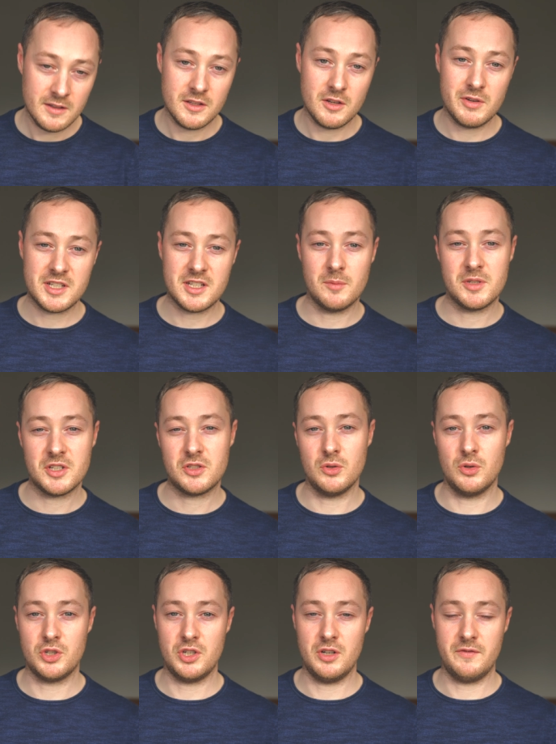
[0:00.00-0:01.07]
There is some
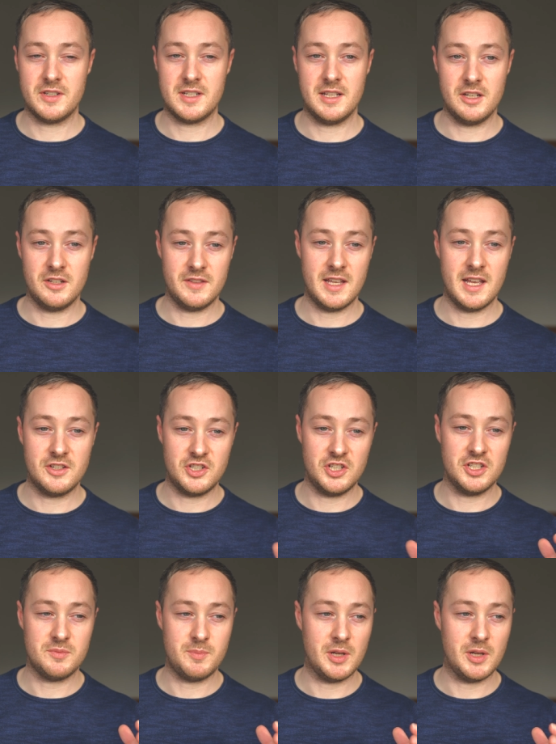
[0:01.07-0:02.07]
distortion obviously at the edges